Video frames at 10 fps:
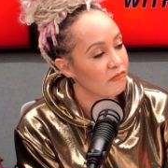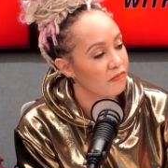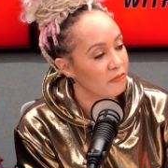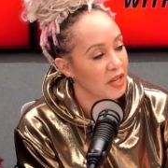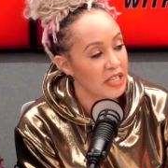
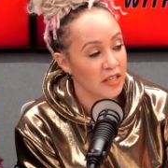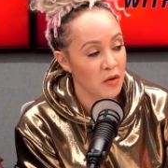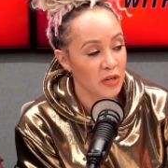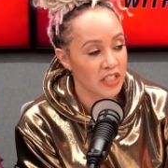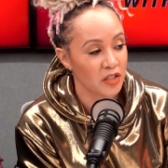Mm-hmm. But he's,
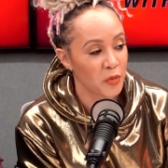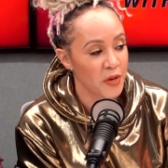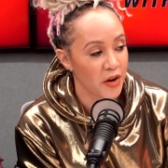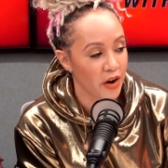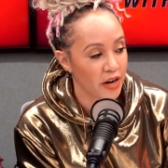he wants to do
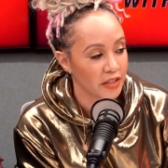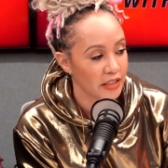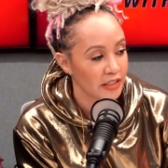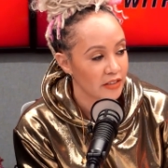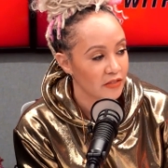P R.
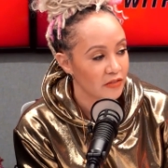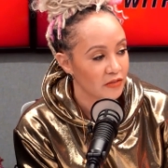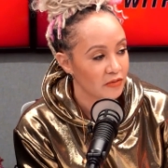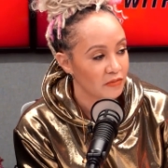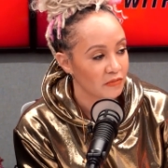
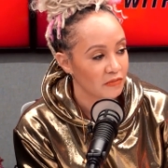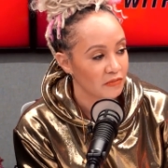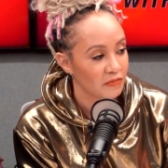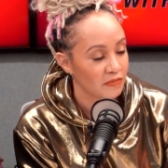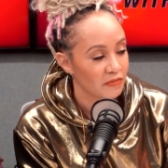
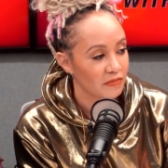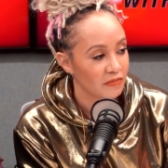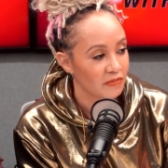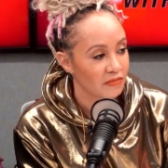No, he